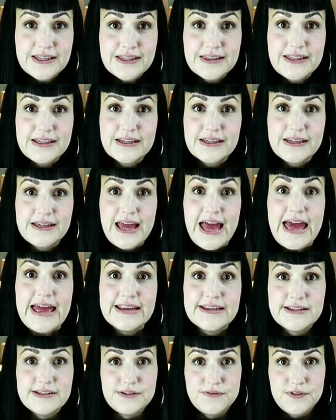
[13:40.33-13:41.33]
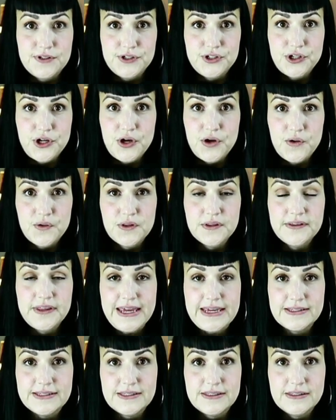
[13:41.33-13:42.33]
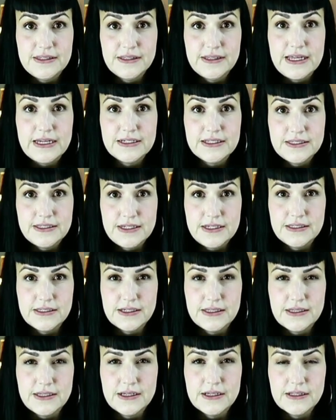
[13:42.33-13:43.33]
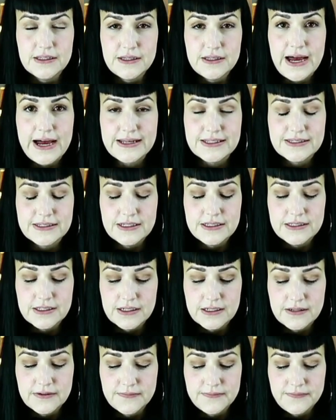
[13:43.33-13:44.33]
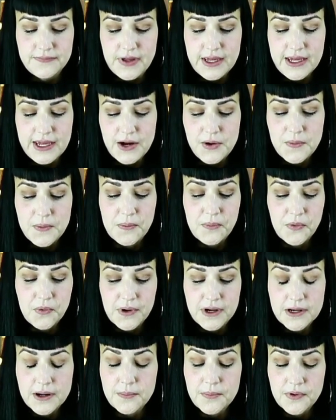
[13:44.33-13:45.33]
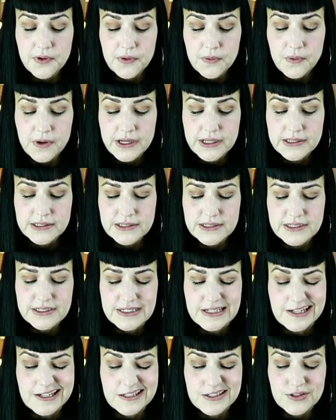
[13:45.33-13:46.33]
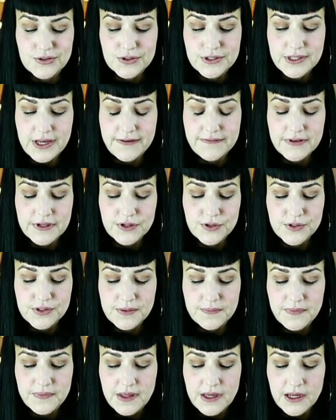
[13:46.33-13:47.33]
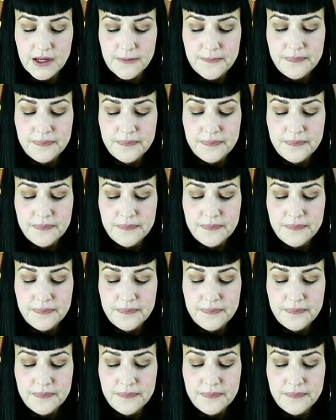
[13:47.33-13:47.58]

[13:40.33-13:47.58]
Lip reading: the end of the show, the latest season, the last season. I can't remember what number it was, 6 or 7 or something.